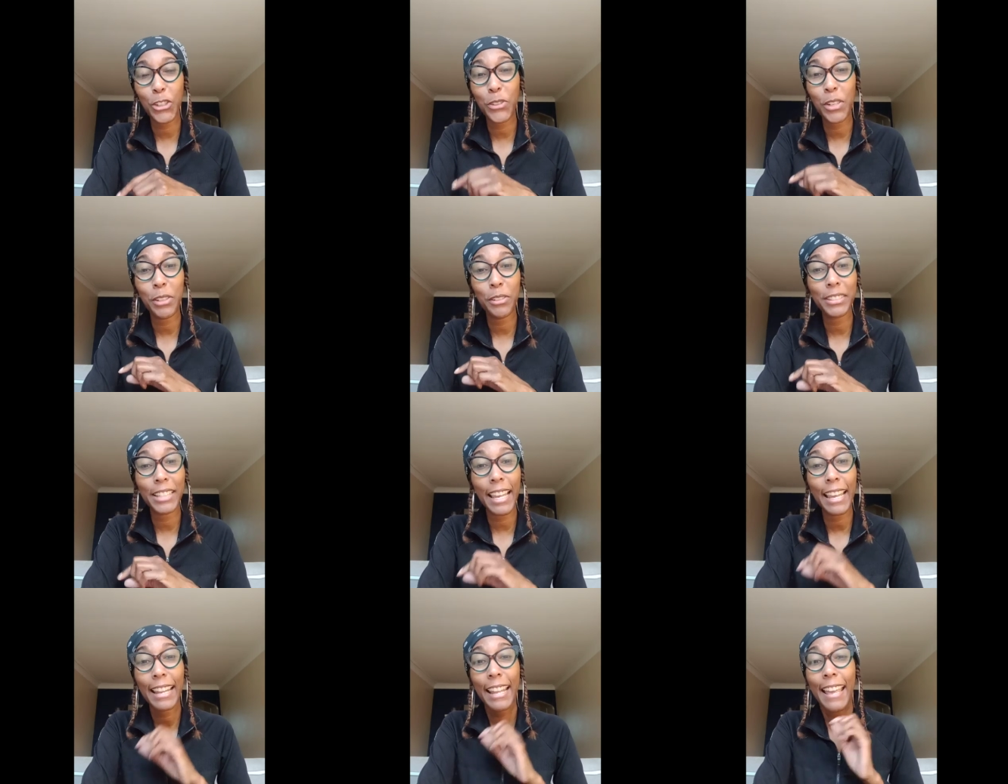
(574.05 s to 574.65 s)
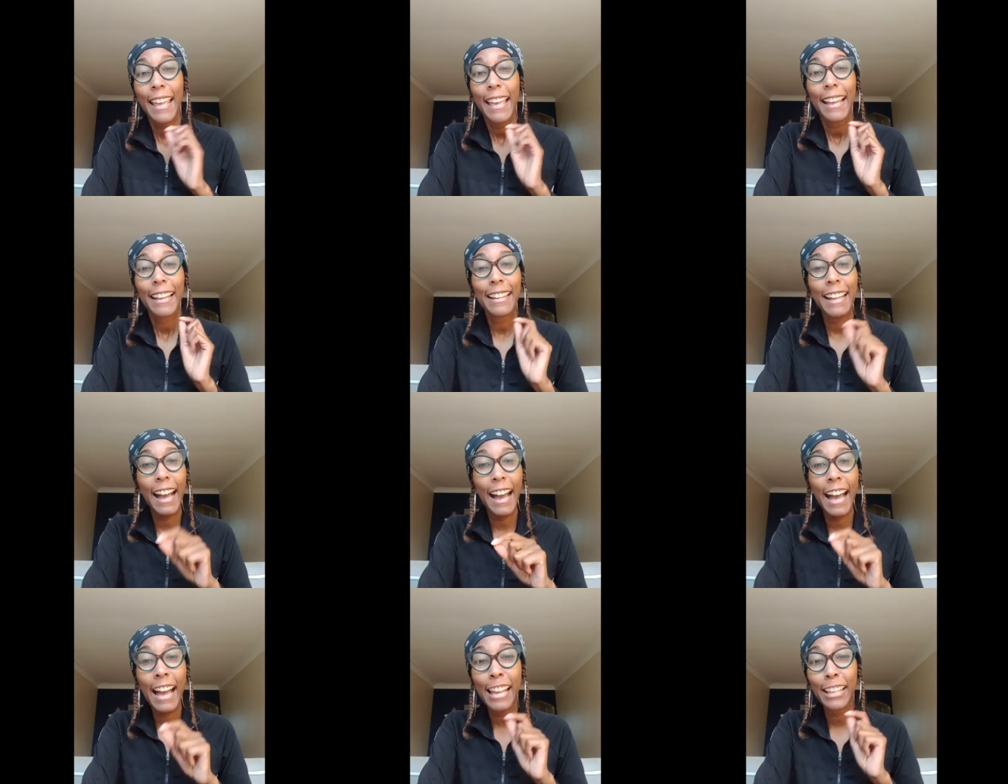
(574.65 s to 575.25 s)
you know that
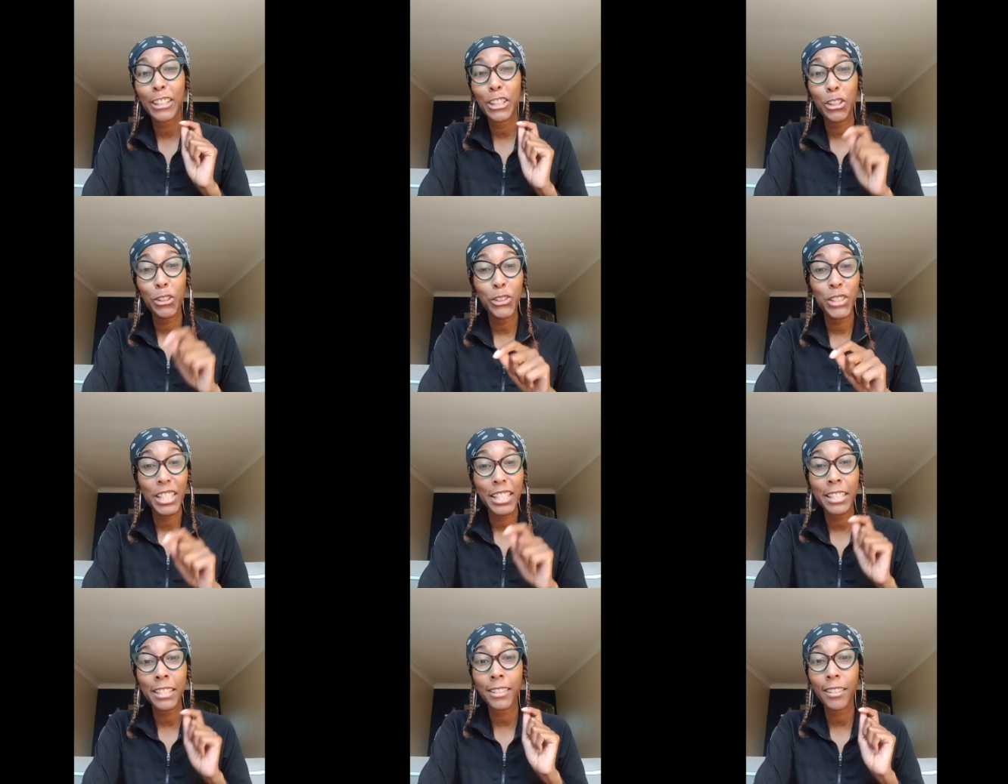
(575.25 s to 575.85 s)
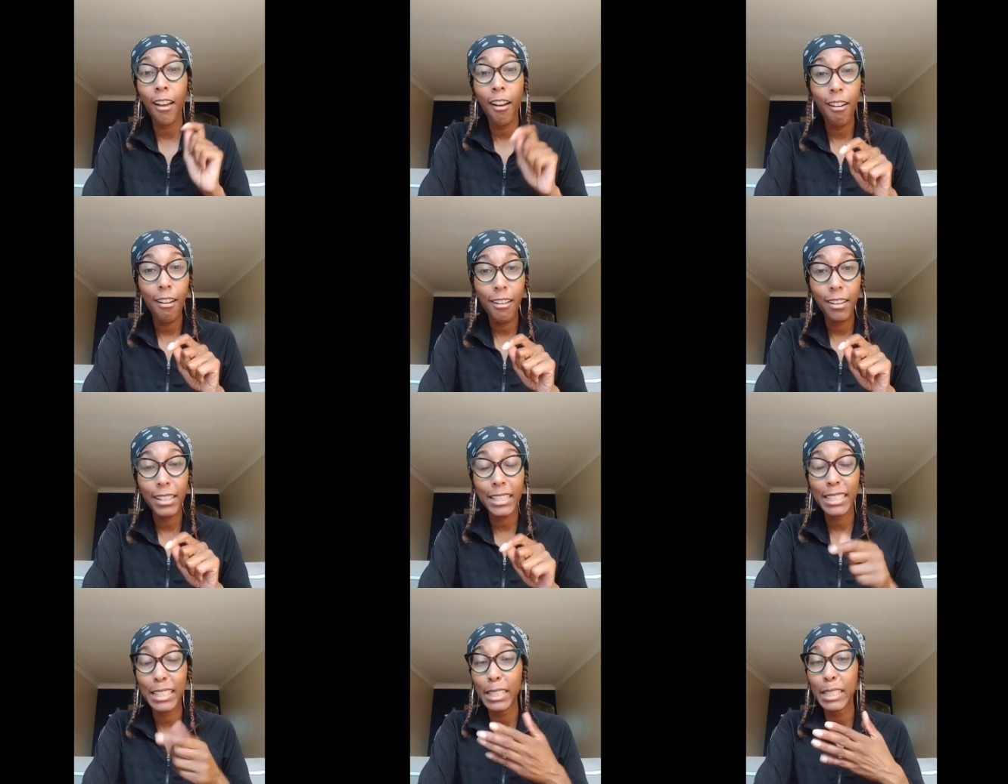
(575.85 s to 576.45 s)
God uses
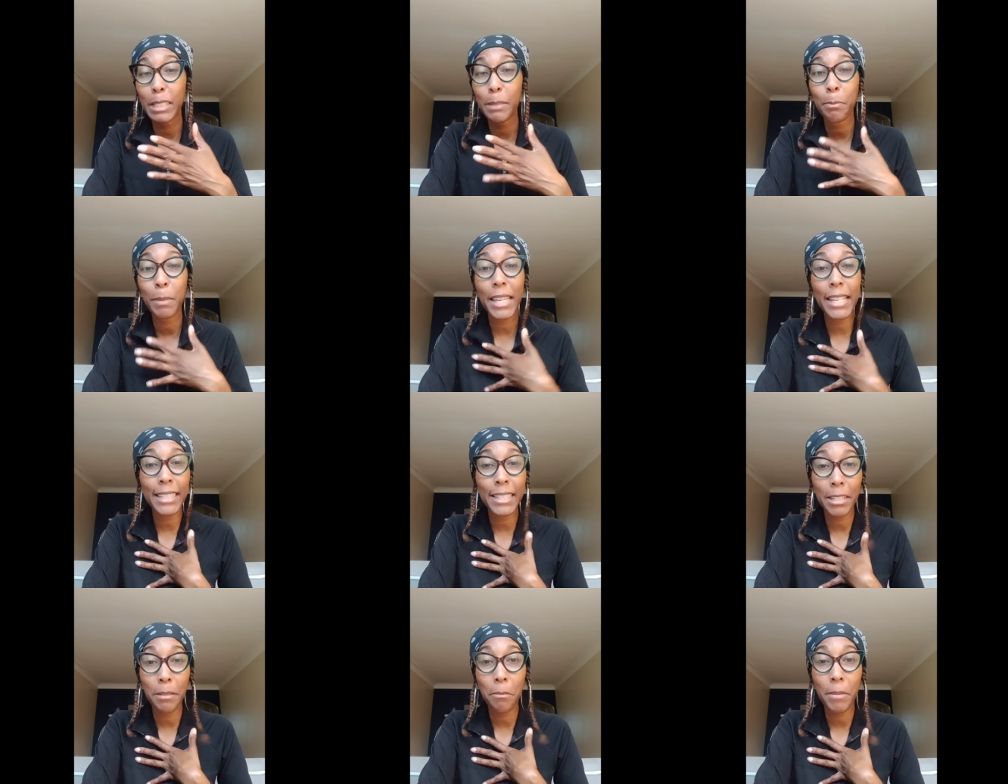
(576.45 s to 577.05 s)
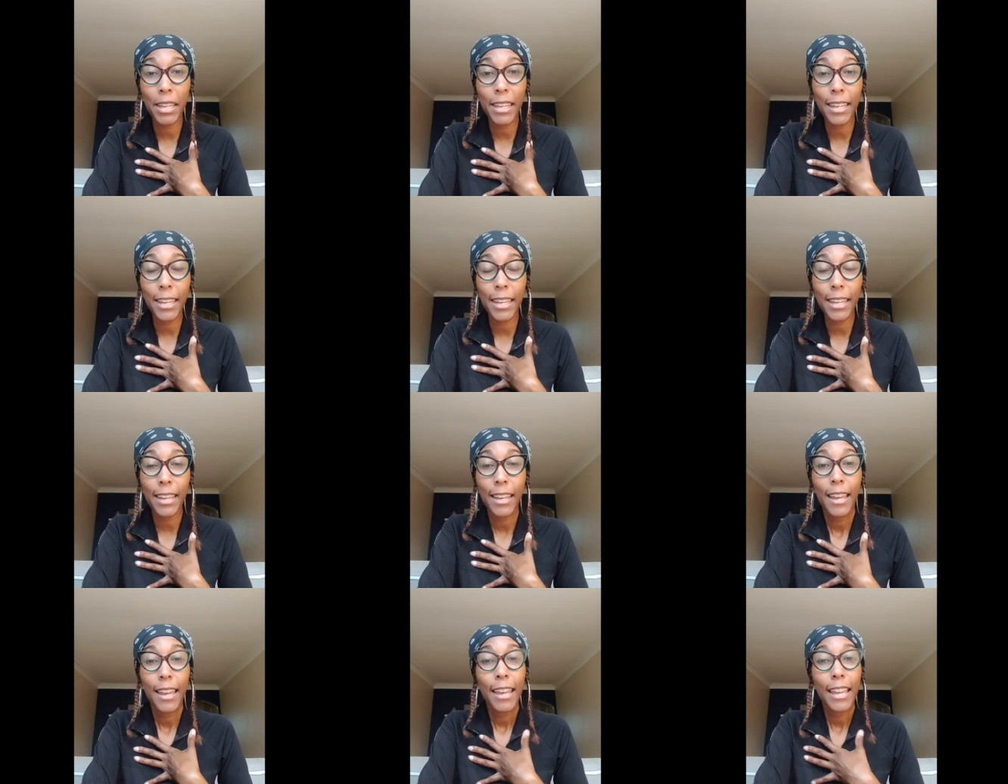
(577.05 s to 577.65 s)
songs to speak to
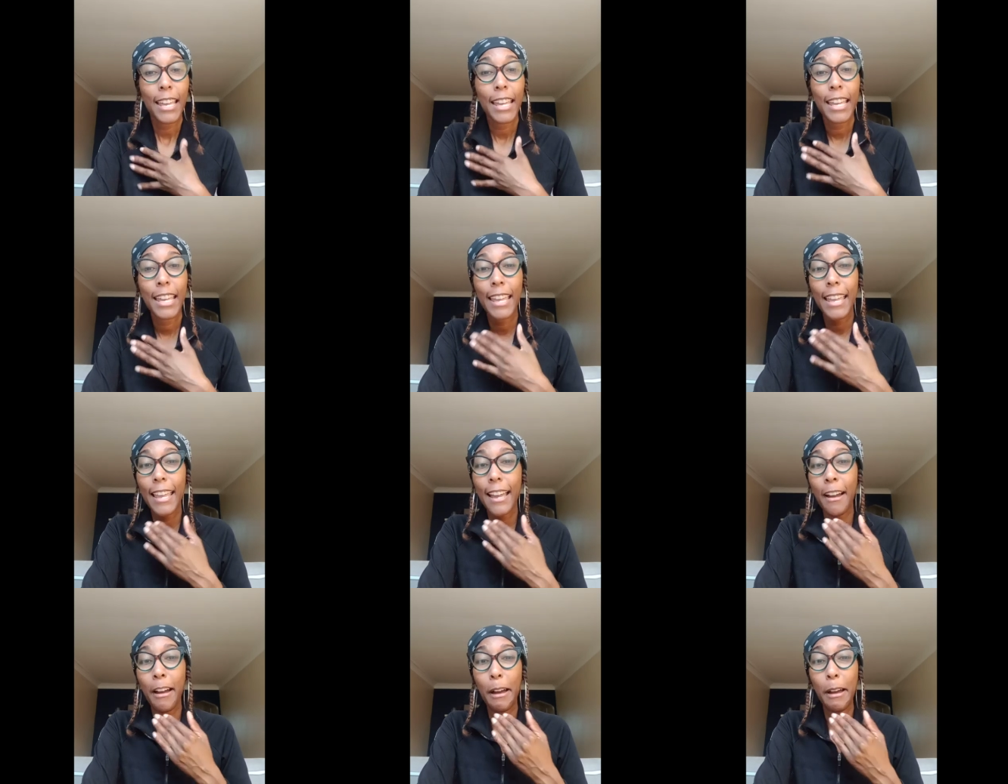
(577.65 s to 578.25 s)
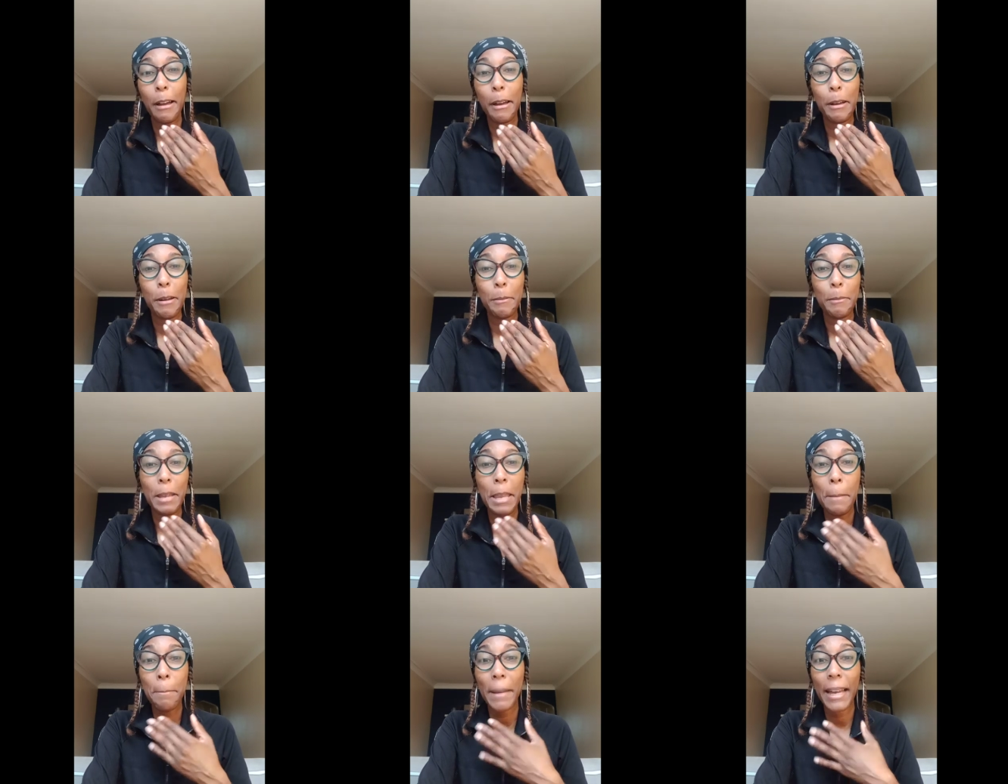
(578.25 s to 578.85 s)
me
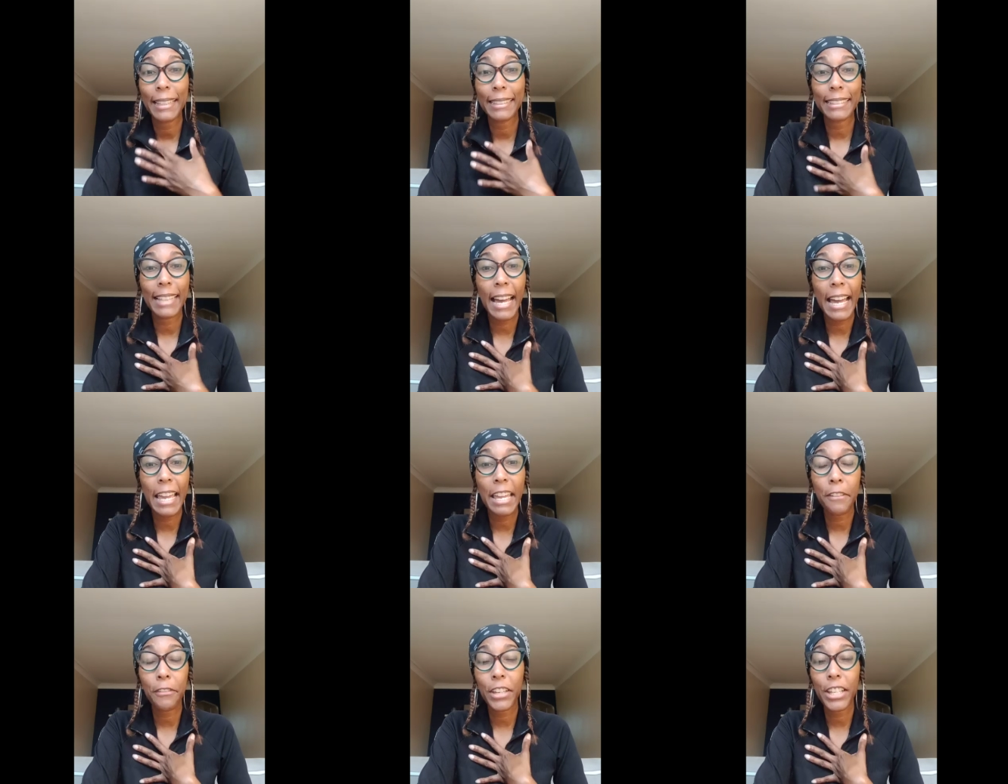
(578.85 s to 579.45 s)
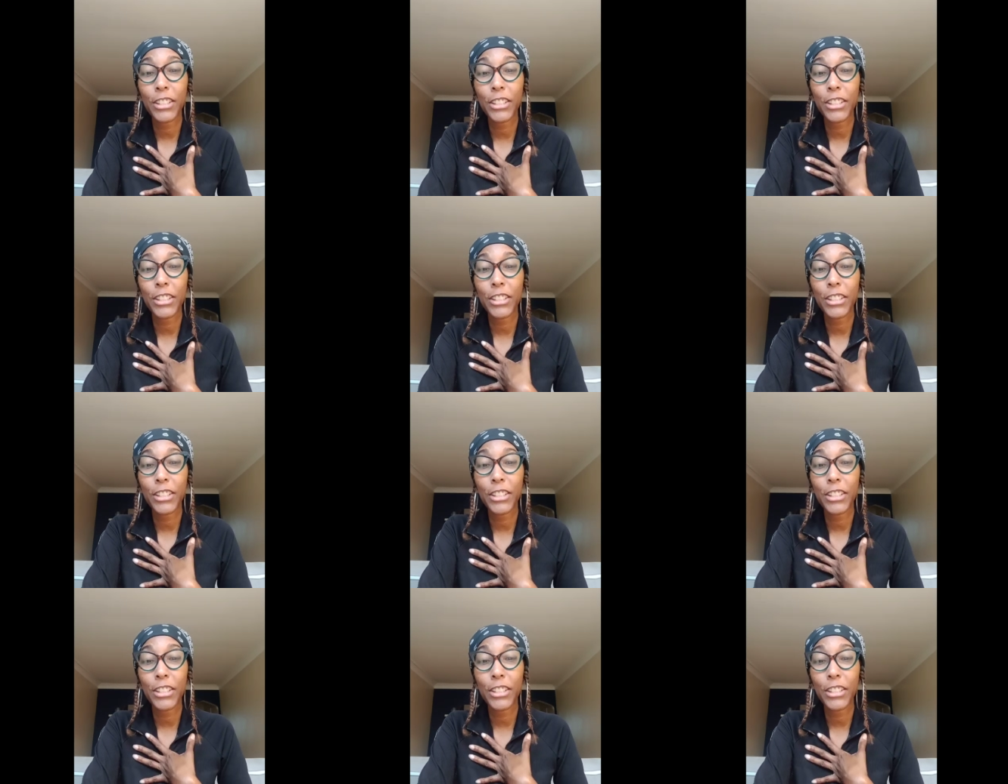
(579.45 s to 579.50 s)
um, in my life.